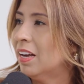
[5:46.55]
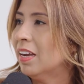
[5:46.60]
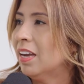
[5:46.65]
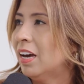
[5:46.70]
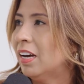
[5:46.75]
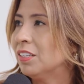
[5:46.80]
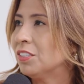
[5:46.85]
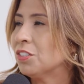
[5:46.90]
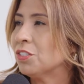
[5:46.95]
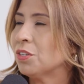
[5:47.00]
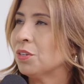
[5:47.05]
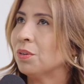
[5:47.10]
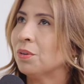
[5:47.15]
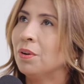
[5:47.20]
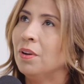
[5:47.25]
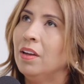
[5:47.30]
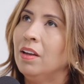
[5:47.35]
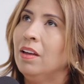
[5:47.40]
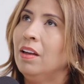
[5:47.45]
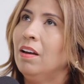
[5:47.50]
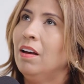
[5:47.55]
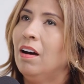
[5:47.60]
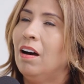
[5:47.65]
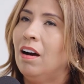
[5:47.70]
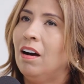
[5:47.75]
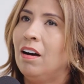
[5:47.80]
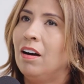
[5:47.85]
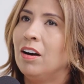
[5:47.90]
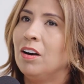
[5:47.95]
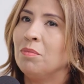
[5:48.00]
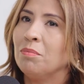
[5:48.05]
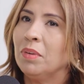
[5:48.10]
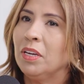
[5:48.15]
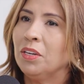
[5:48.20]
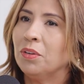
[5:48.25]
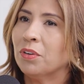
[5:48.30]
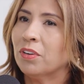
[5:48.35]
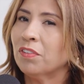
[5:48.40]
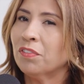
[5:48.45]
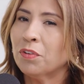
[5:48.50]
I had to. In
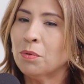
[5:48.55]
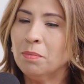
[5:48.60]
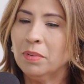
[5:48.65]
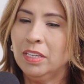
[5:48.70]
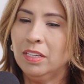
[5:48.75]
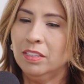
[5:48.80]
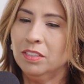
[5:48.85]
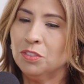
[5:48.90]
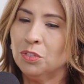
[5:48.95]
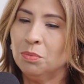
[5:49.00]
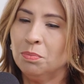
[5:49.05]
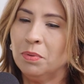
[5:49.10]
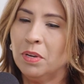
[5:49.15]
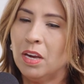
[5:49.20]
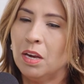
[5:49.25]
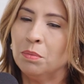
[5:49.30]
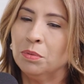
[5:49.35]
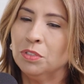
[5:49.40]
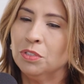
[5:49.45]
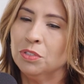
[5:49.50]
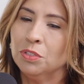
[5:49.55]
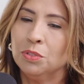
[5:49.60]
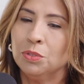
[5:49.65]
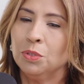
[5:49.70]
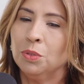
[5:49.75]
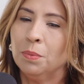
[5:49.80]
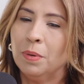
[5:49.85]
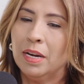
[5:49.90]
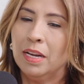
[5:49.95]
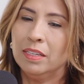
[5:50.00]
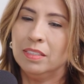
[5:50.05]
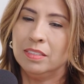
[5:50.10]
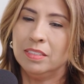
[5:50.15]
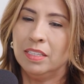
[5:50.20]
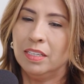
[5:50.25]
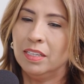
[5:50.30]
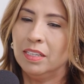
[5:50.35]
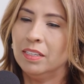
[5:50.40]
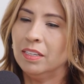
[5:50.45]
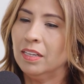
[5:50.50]
order for me to be able to do what I
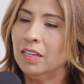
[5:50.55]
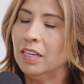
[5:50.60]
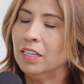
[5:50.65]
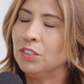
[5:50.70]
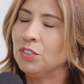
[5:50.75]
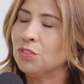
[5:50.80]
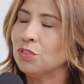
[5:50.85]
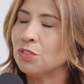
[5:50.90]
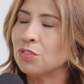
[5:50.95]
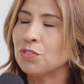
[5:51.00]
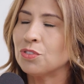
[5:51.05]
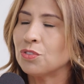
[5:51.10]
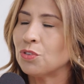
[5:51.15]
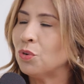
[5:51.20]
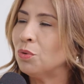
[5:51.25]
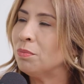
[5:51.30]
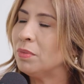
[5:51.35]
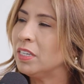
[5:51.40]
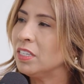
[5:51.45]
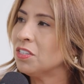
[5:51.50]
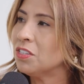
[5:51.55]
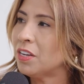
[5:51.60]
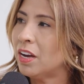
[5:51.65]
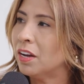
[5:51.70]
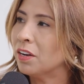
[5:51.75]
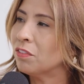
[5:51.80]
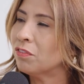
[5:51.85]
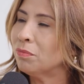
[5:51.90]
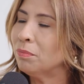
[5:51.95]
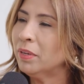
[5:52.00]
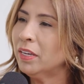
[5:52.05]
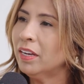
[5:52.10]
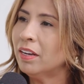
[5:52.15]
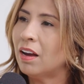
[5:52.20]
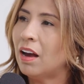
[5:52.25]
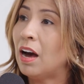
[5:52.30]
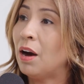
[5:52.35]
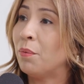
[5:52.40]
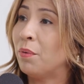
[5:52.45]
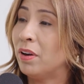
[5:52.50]
did, it took so much out of me.
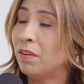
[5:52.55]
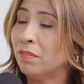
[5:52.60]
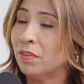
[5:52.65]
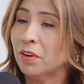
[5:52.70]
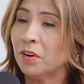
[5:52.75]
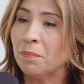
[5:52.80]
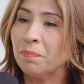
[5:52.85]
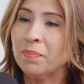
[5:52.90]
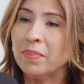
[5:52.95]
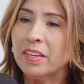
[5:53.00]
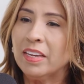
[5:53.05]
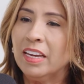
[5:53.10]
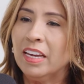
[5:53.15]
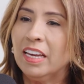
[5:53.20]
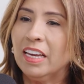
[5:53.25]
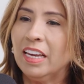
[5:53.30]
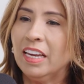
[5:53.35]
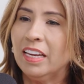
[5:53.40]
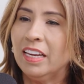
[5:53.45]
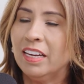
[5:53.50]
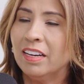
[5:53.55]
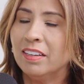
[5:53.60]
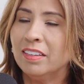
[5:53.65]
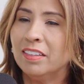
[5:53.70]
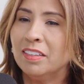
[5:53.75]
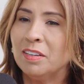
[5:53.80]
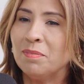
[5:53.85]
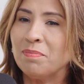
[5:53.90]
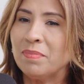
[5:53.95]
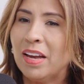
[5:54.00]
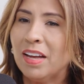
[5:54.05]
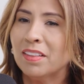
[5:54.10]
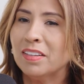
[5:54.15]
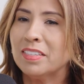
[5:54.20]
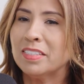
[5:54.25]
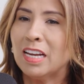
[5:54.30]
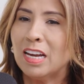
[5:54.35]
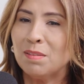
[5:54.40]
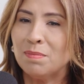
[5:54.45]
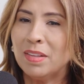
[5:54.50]
However, at the
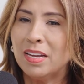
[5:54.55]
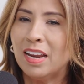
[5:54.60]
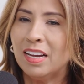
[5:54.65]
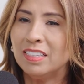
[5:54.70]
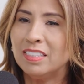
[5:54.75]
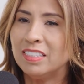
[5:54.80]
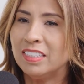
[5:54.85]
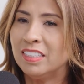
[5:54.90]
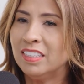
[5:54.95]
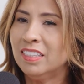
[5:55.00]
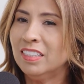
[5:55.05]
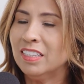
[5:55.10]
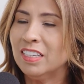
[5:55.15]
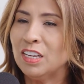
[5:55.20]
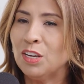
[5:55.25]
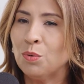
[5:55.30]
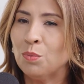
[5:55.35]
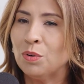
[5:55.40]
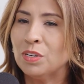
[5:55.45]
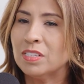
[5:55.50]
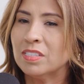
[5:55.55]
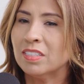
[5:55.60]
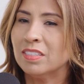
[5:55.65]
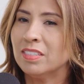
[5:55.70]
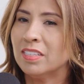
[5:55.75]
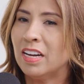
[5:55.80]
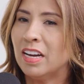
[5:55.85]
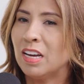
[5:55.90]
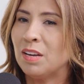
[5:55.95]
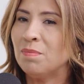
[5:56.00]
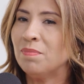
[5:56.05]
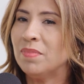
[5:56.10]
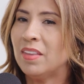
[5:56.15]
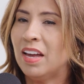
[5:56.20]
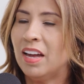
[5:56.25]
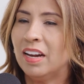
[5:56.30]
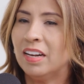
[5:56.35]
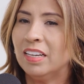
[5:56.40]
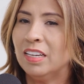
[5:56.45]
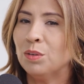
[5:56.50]
time that I did it, it was the time
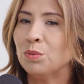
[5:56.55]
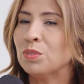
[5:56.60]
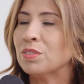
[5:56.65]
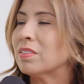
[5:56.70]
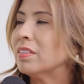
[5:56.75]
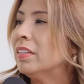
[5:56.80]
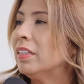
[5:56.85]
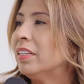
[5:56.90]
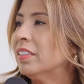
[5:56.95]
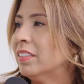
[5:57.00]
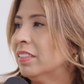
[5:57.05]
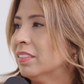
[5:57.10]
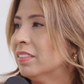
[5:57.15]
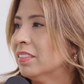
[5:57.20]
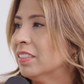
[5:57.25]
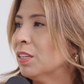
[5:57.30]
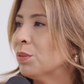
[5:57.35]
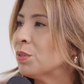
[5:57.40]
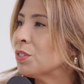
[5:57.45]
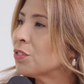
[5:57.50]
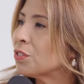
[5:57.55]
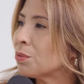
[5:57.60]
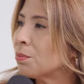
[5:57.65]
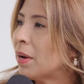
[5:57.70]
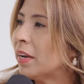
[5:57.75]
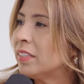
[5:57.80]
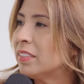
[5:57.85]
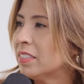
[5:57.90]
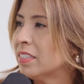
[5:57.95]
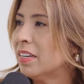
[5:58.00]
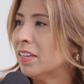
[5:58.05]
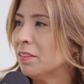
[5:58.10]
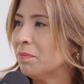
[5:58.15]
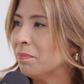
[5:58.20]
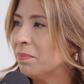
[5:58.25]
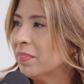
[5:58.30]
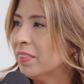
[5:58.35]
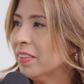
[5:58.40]
that it was needed. It was the right time.